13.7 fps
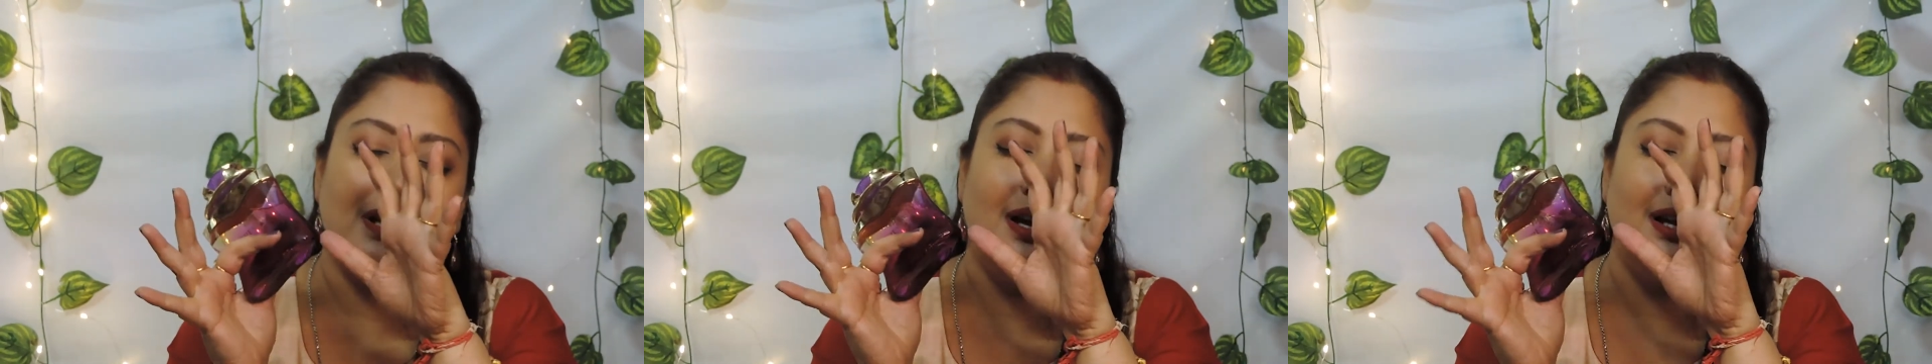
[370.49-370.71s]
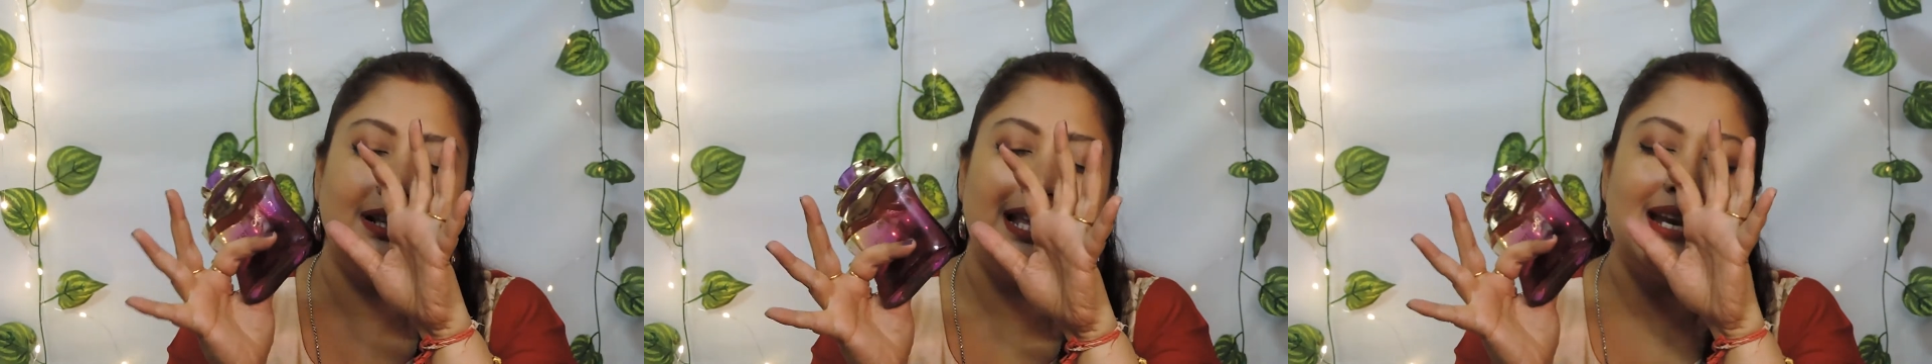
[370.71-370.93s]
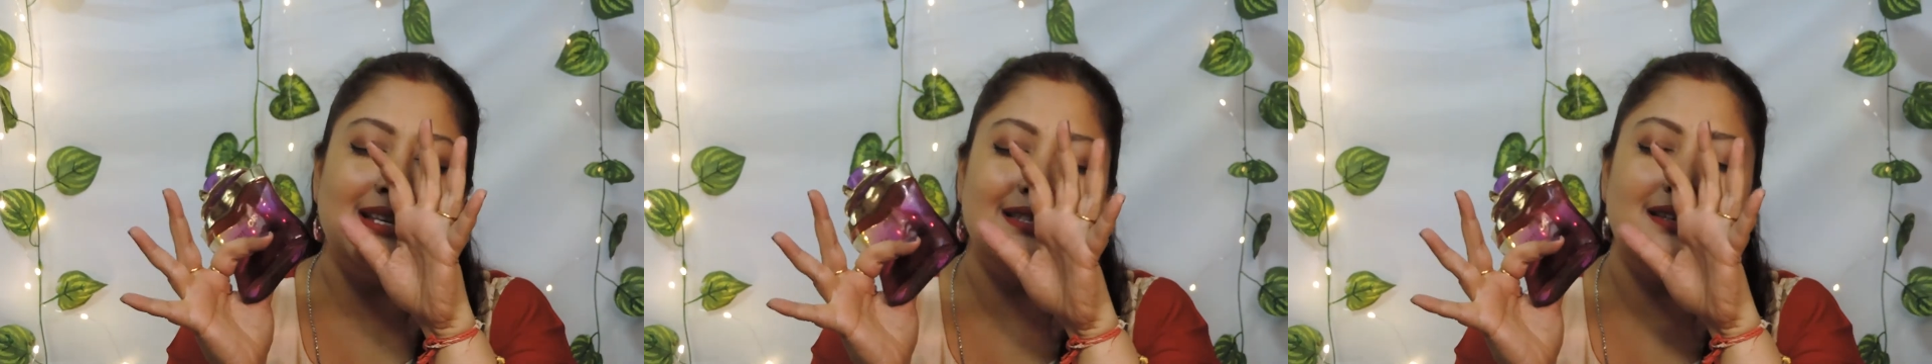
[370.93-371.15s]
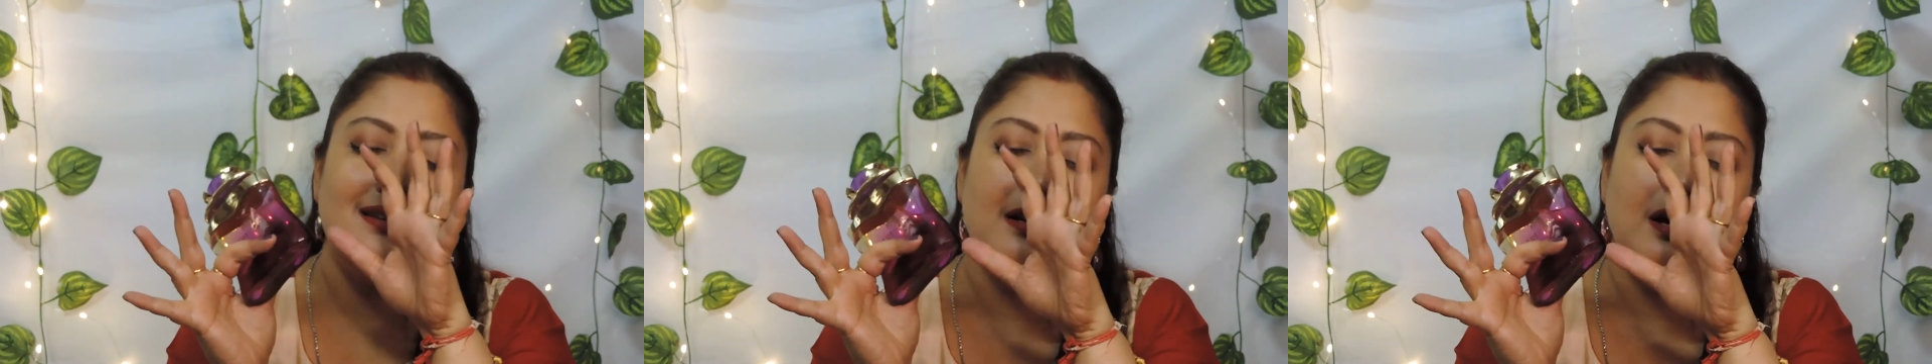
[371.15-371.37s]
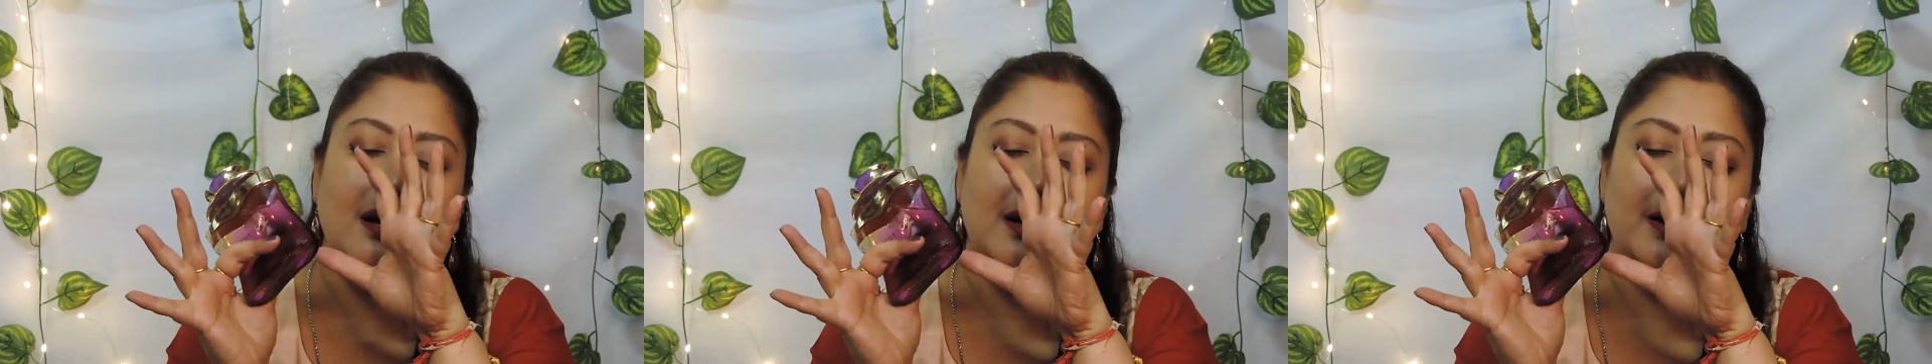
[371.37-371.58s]
there is
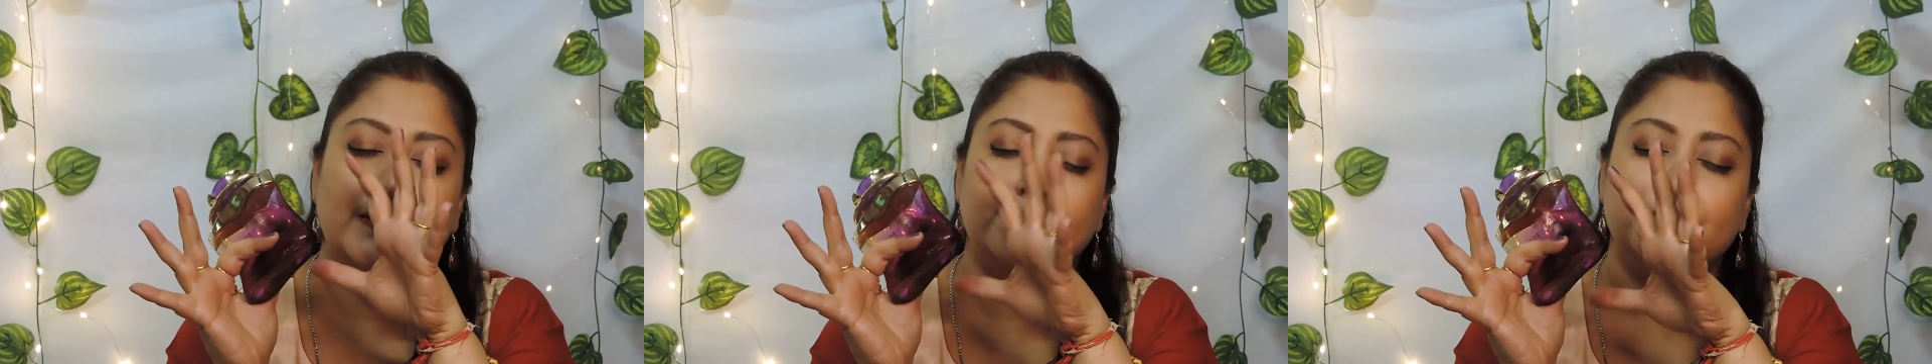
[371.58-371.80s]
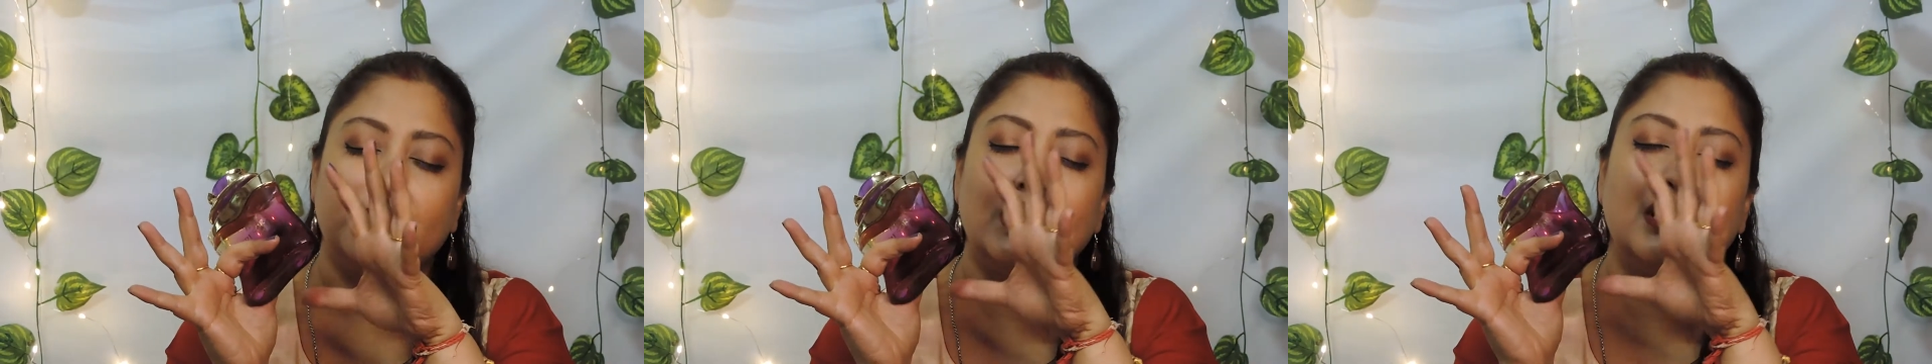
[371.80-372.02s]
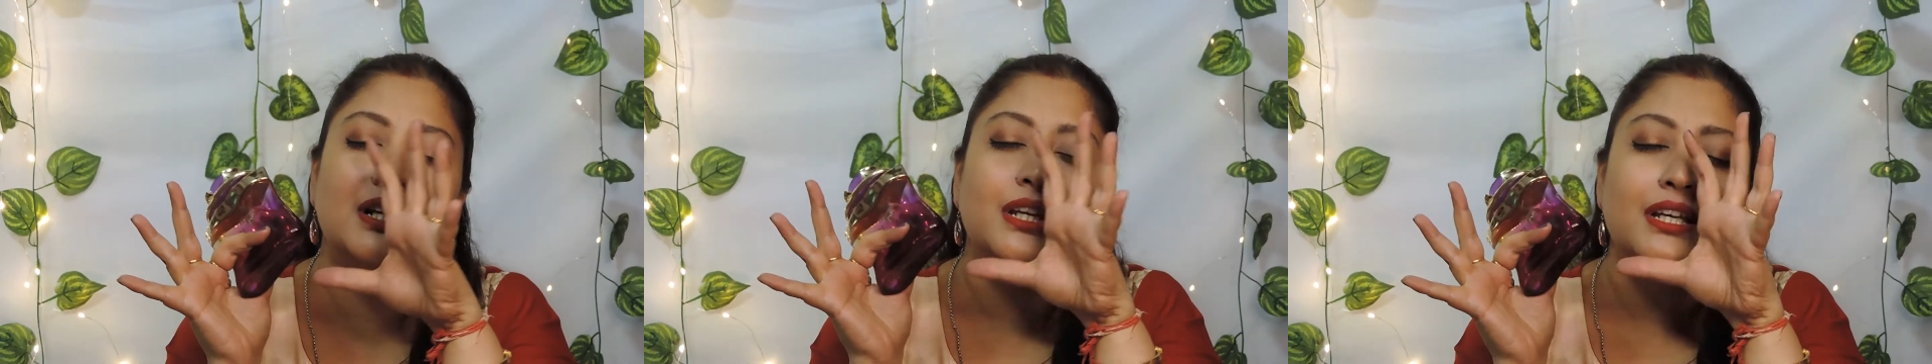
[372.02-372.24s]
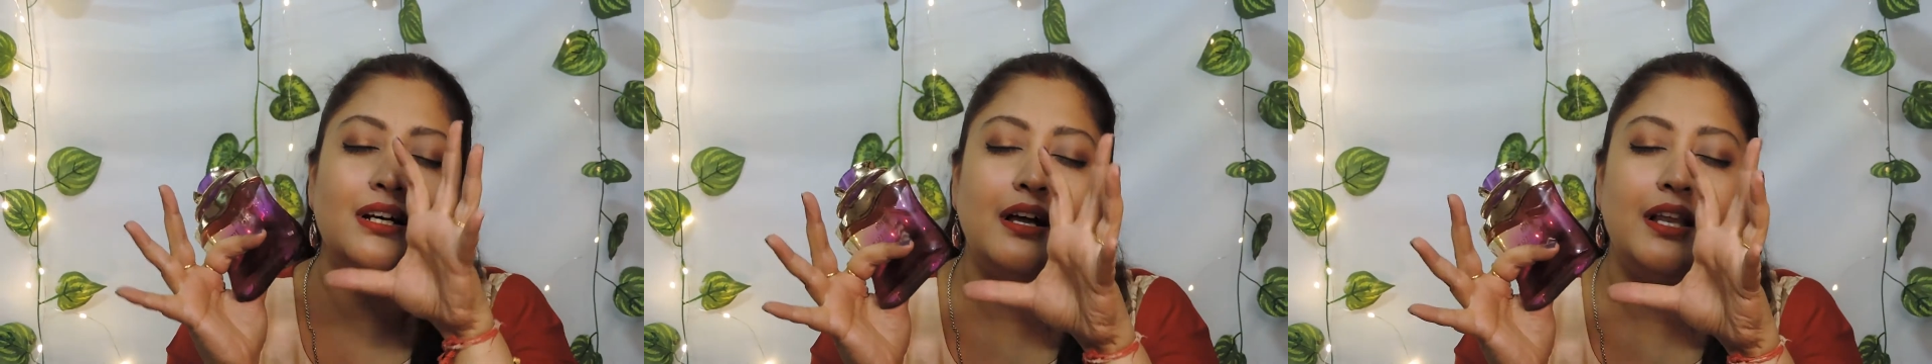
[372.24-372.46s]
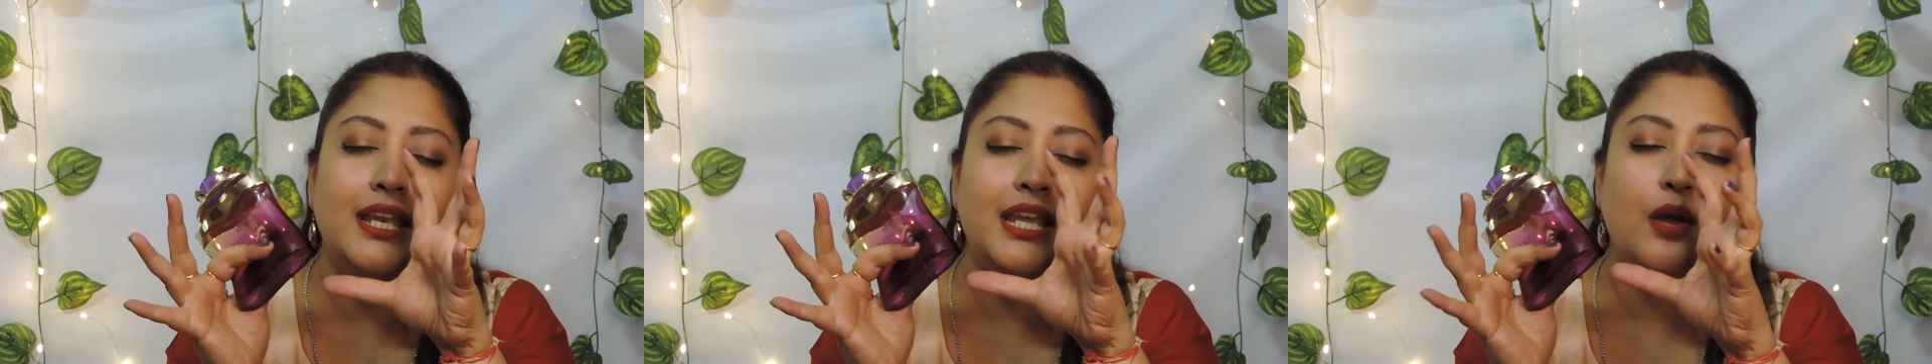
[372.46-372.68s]
a
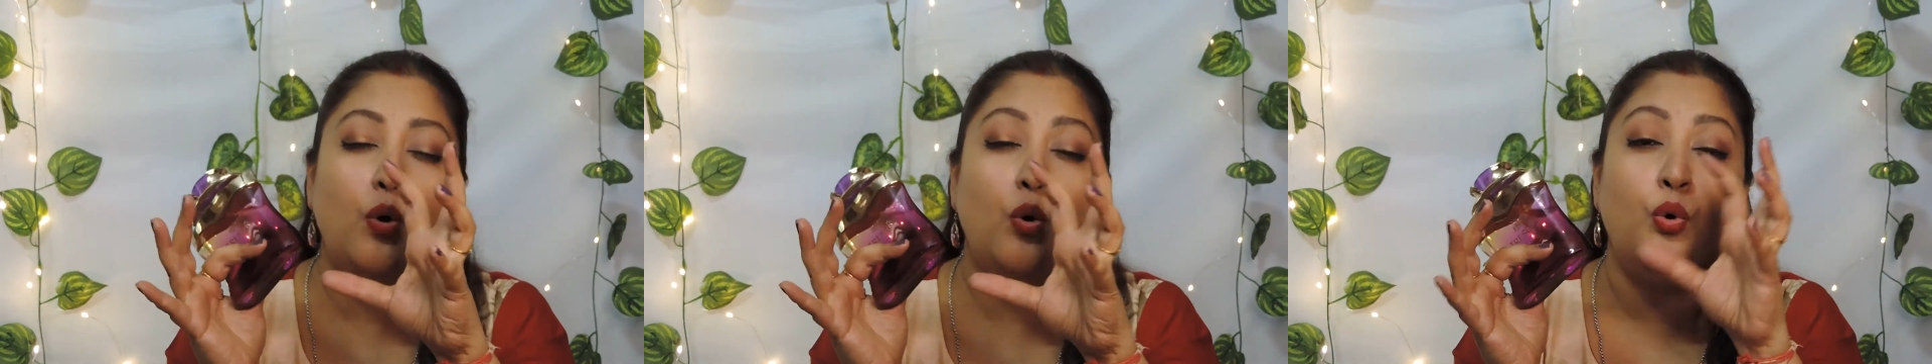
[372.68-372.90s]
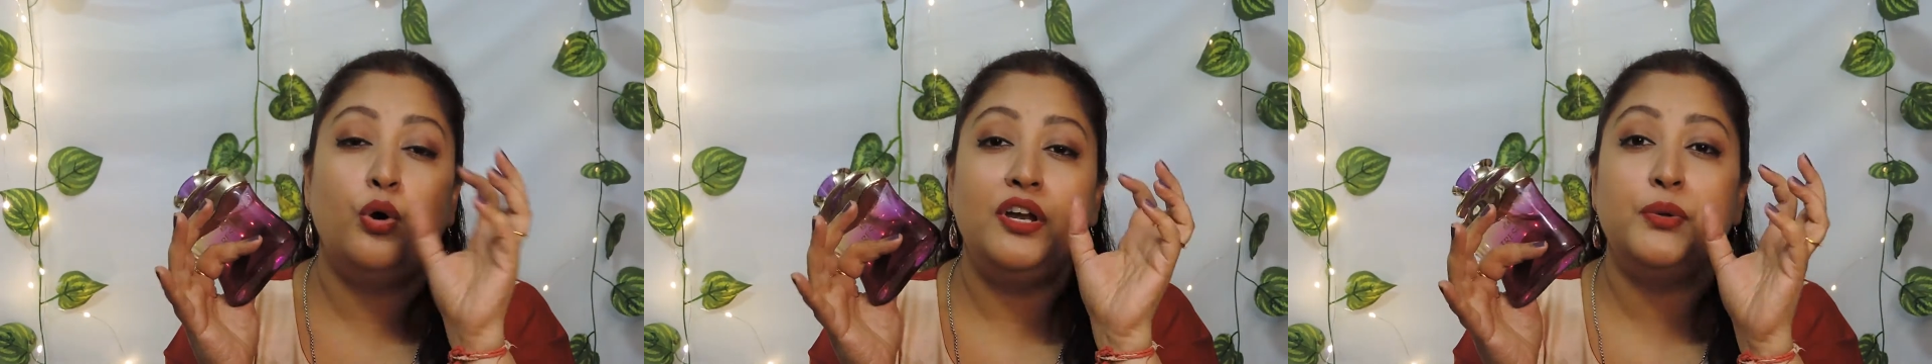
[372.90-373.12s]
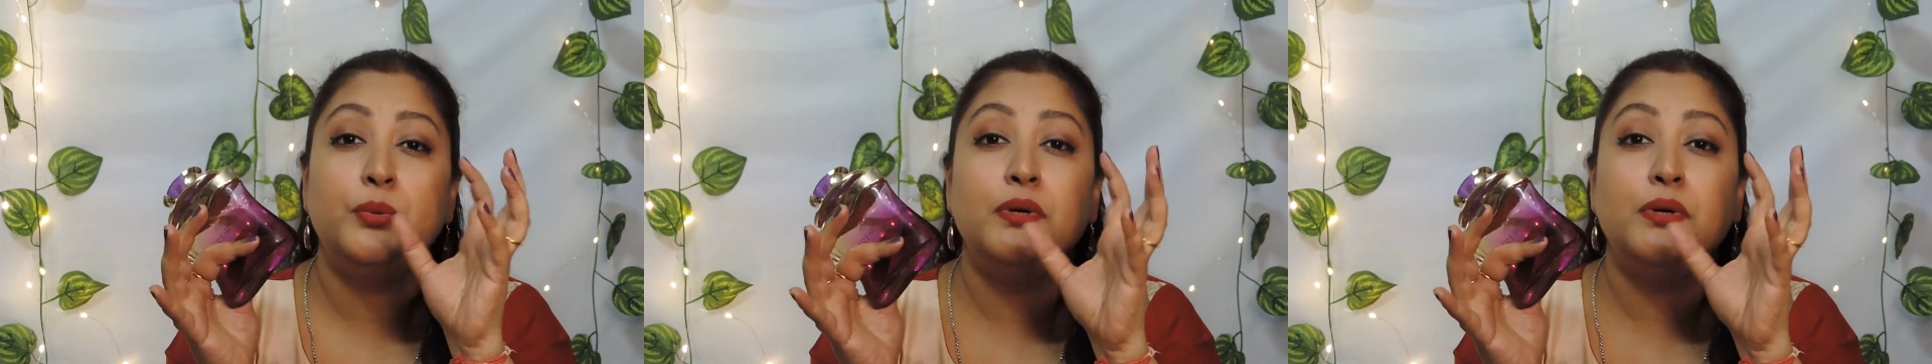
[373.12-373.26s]
clearly old